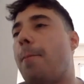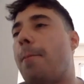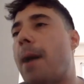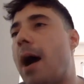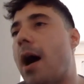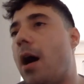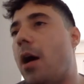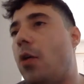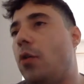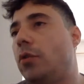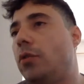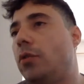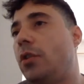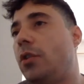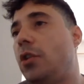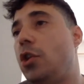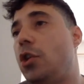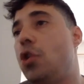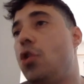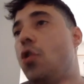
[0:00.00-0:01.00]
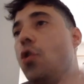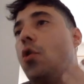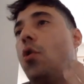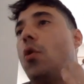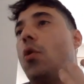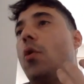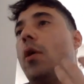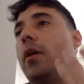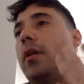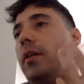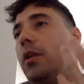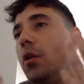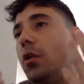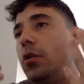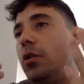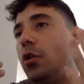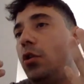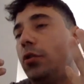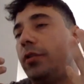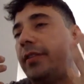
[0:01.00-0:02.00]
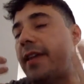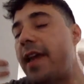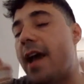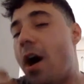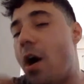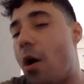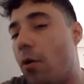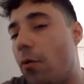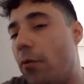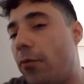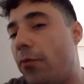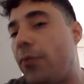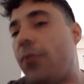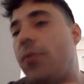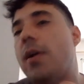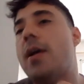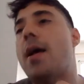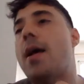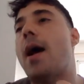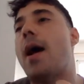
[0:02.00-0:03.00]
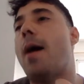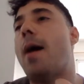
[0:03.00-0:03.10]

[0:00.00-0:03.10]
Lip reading: about yourself,